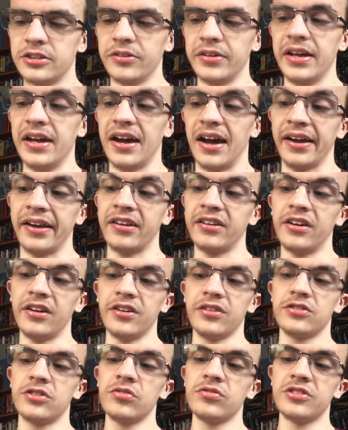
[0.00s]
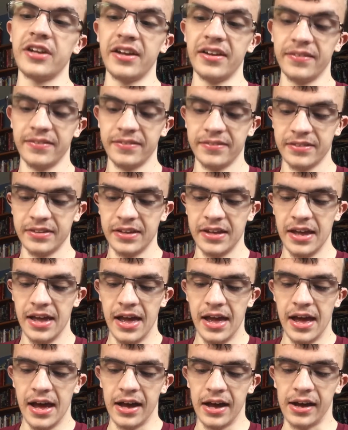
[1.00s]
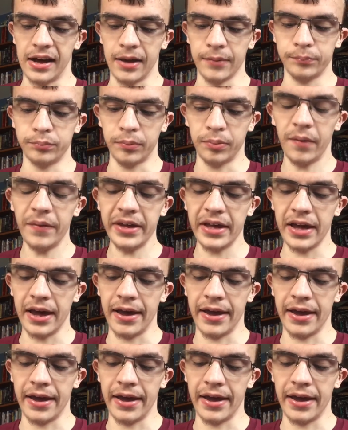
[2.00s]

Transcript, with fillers: yeah, I have on Tuesday. I'm probably